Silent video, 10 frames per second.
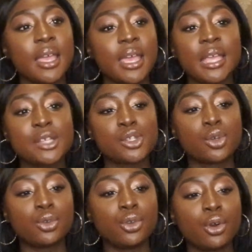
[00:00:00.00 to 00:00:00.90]
is
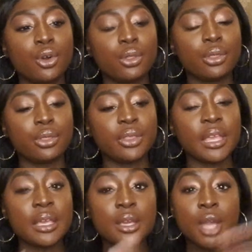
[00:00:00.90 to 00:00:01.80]
good on
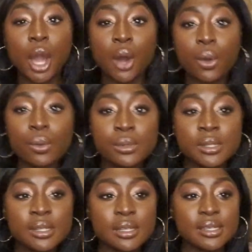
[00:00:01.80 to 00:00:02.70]
the
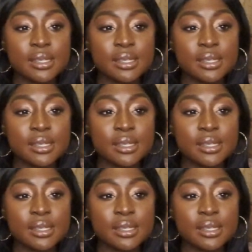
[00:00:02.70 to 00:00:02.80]
goals